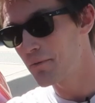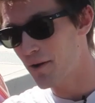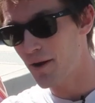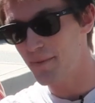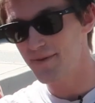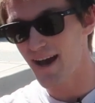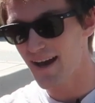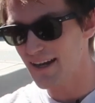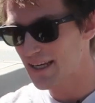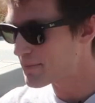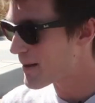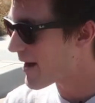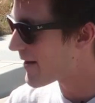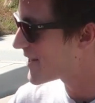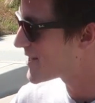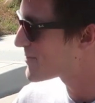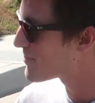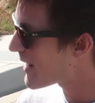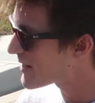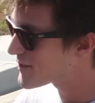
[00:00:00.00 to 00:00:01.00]
what I'm talking
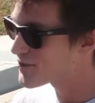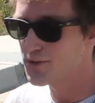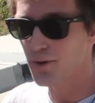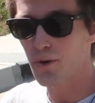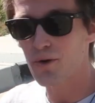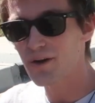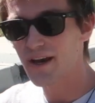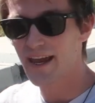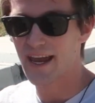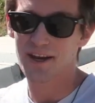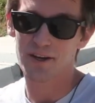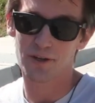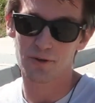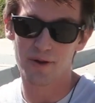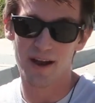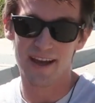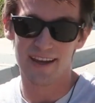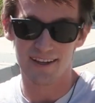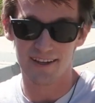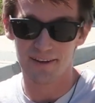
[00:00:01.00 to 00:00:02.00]
about is my door handle
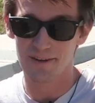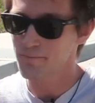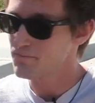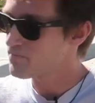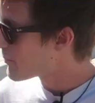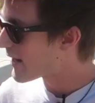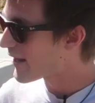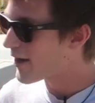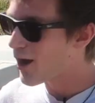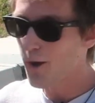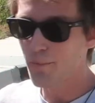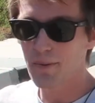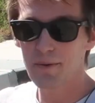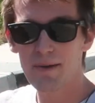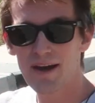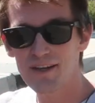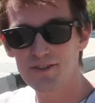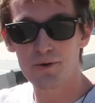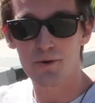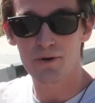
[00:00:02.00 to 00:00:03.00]
right here. When I open
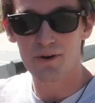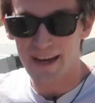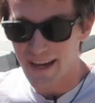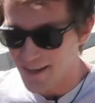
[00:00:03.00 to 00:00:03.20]
my door